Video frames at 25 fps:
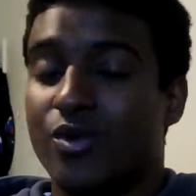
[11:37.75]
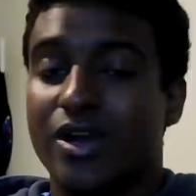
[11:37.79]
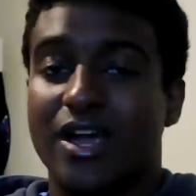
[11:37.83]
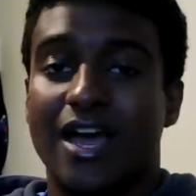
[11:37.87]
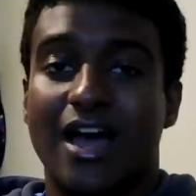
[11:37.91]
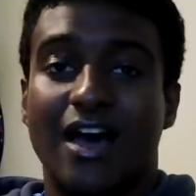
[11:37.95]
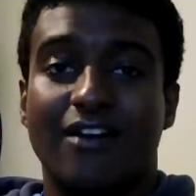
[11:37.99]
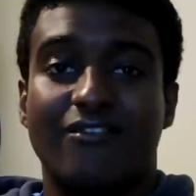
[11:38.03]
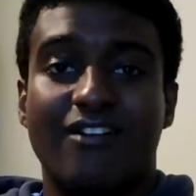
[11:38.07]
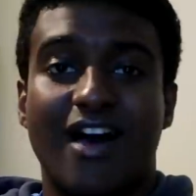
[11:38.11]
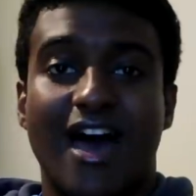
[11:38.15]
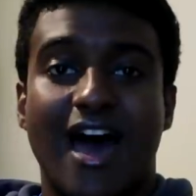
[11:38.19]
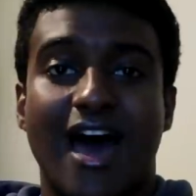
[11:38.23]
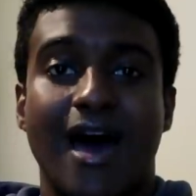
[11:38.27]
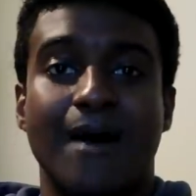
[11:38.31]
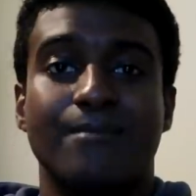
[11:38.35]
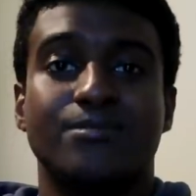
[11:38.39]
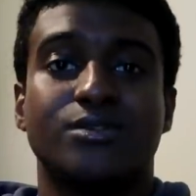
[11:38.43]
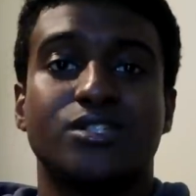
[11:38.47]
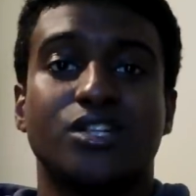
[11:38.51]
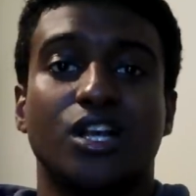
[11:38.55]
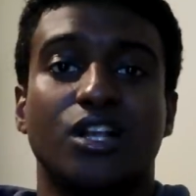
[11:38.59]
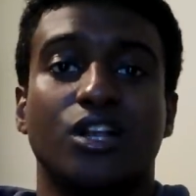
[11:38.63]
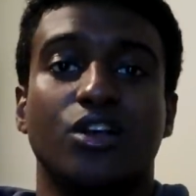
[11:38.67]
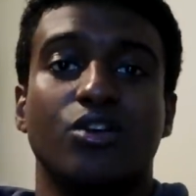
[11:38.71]
We have
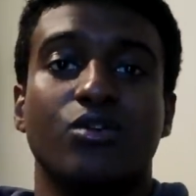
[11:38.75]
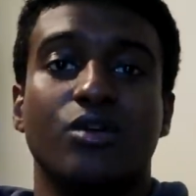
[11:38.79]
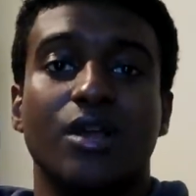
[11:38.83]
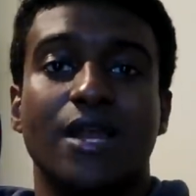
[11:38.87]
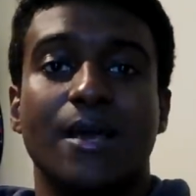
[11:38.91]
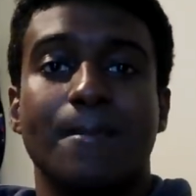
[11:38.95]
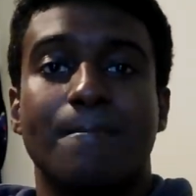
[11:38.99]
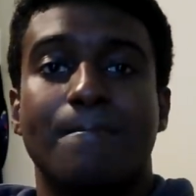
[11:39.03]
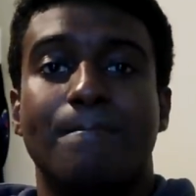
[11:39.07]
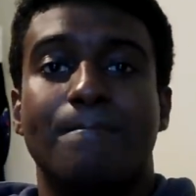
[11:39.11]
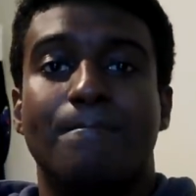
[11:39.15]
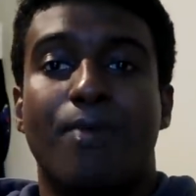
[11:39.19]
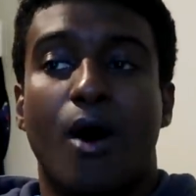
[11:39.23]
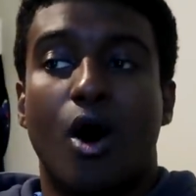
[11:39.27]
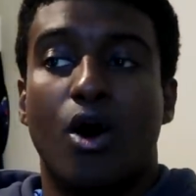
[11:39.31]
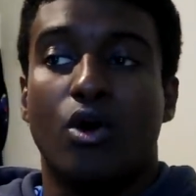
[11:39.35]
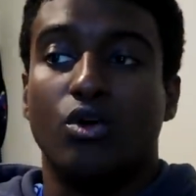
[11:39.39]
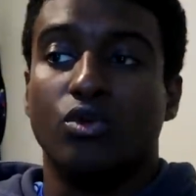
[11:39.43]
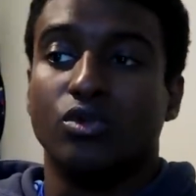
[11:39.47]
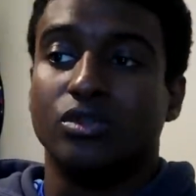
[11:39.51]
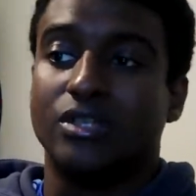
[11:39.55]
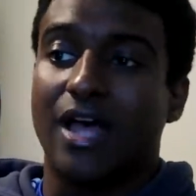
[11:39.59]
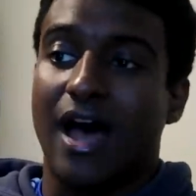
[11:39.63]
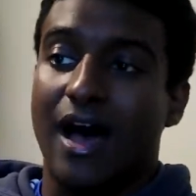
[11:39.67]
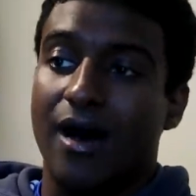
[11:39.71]
absolutely
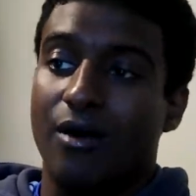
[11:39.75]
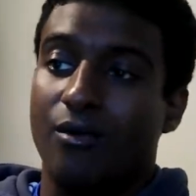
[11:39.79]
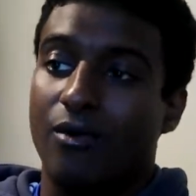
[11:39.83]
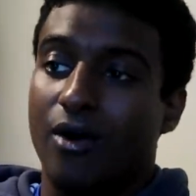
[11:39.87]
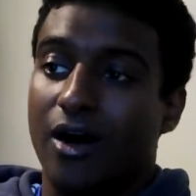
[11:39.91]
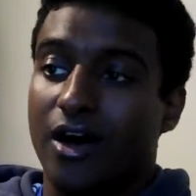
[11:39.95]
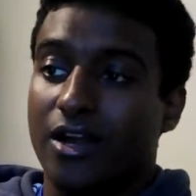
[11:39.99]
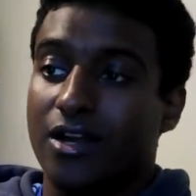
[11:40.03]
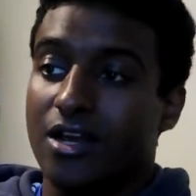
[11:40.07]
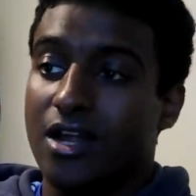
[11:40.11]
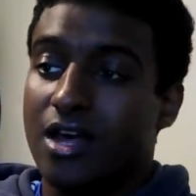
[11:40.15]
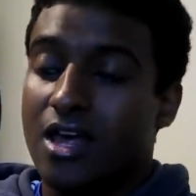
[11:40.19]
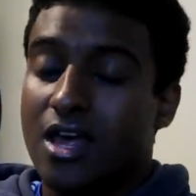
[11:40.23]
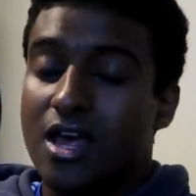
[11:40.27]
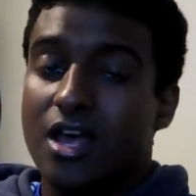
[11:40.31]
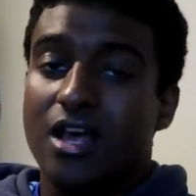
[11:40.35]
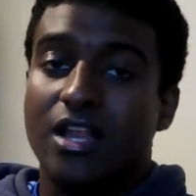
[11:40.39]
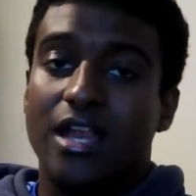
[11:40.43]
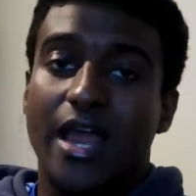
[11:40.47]
bottled that one.